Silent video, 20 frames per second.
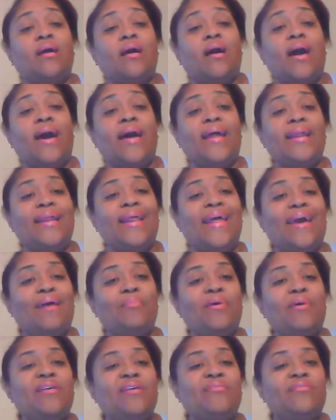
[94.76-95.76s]
I didn't have
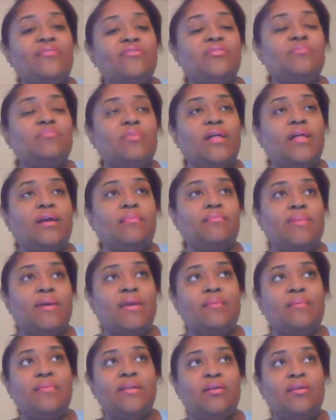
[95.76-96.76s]
my first black
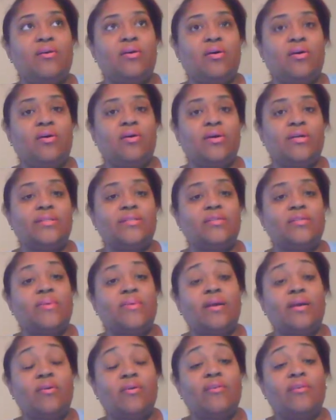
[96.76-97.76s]
baby doll until
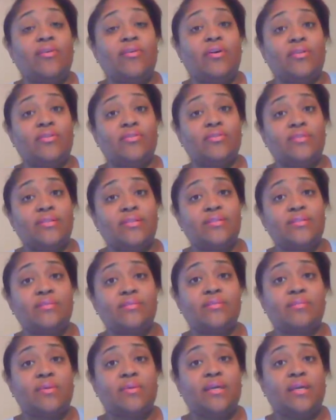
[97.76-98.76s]
my grandfather sent it
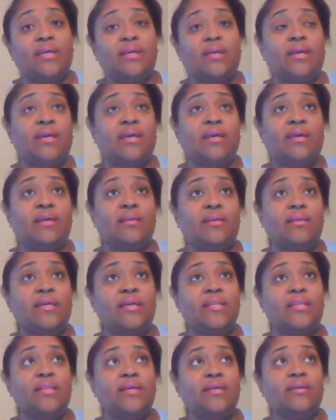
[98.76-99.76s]
to me, and
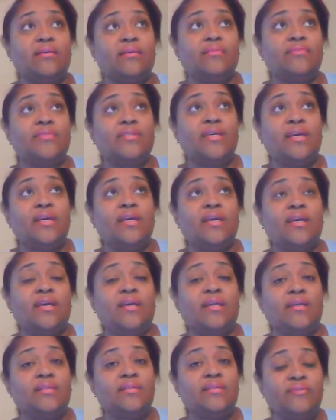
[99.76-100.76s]
he lived
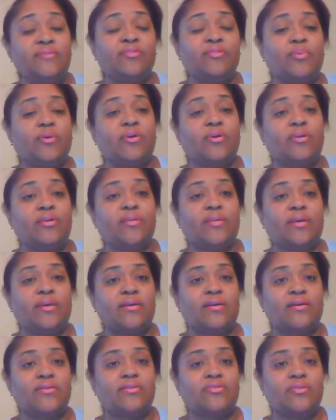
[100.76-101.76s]
in a different part of the
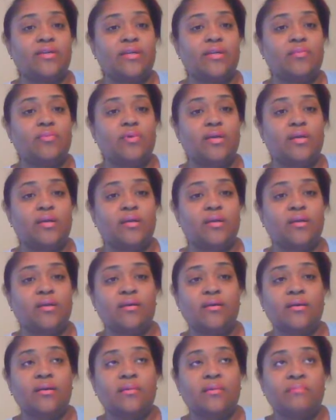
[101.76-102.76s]
country
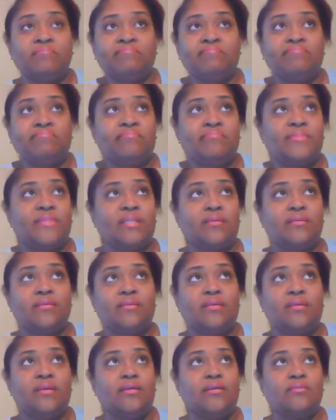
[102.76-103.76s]
where,
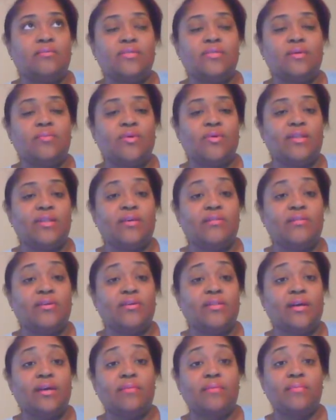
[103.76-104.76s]
someone that
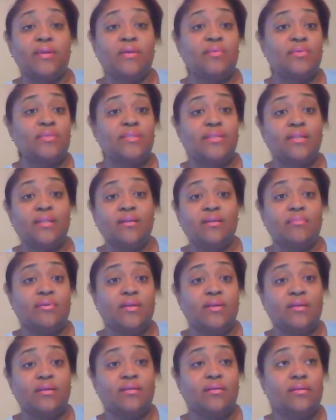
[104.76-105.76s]
looked like me was
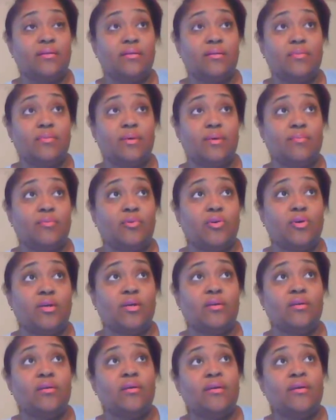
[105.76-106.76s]
celebrated a little bit
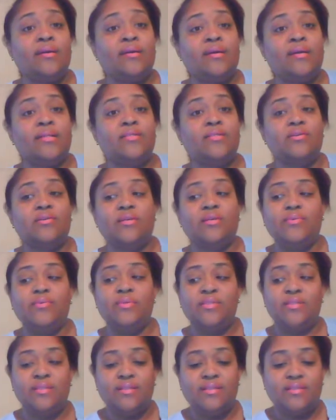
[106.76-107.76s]
more. And so he
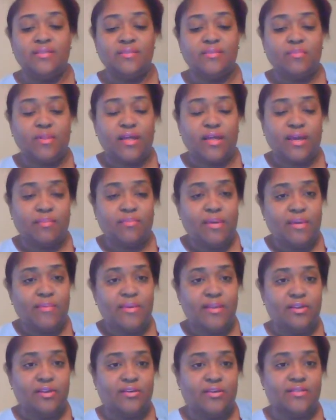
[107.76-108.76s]
would send these black
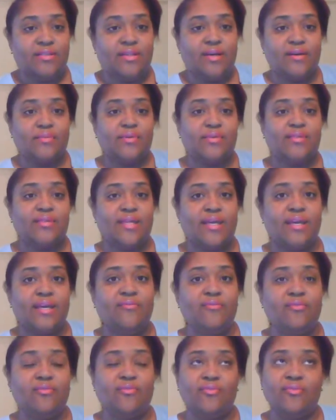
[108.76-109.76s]
baby dolls, and I was
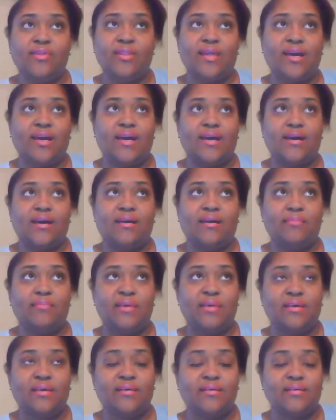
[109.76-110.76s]
thankful for that
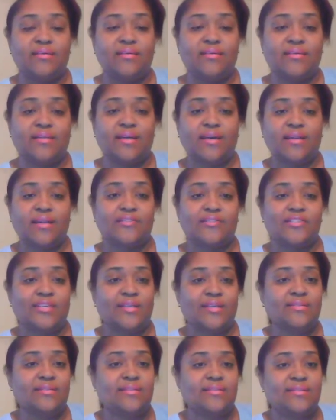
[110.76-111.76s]
because I got a
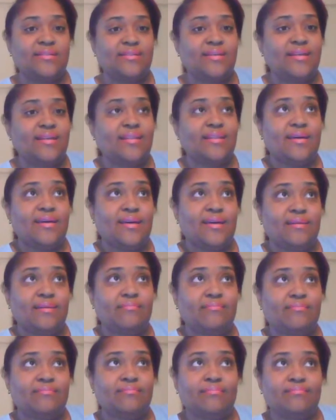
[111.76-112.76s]
chance to see
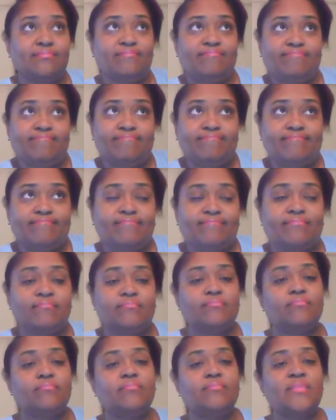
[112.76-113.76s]
that
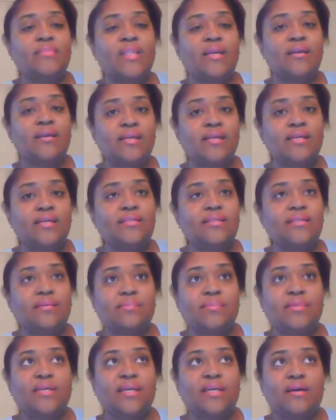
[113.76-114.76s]
there is
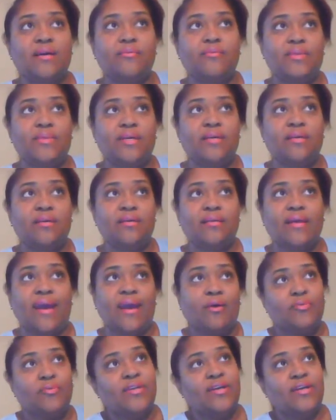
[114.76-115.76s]
something
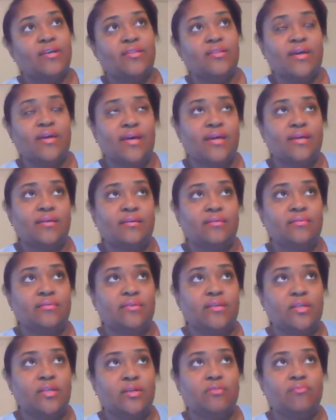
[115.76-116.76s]
out there that,
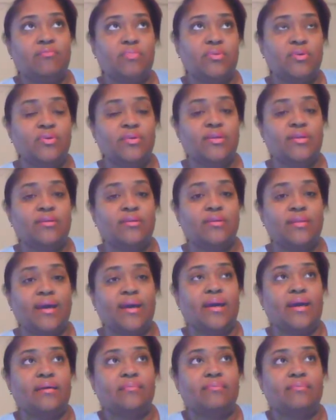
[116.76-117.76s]
beauty
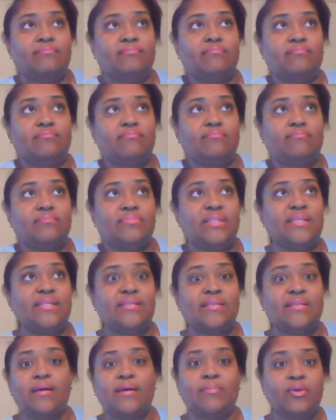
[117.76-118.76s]
that
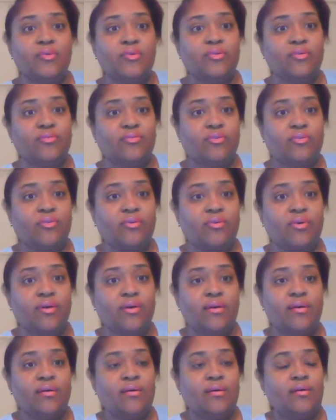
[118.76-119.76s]
thinks I'm beautiful,
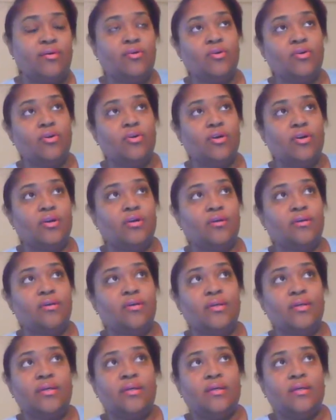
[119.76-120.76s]
or
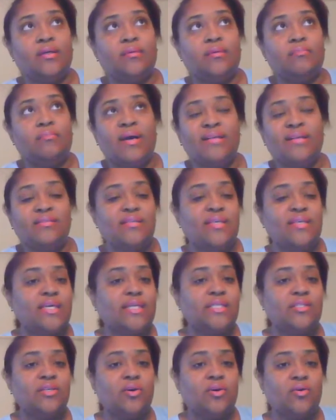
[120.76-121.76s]
my
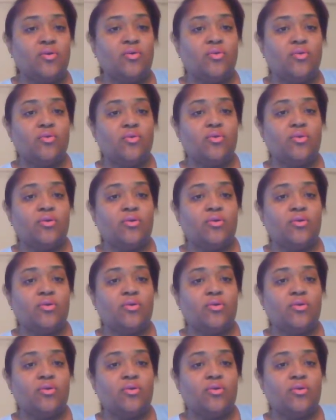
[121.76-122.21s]
skin tone,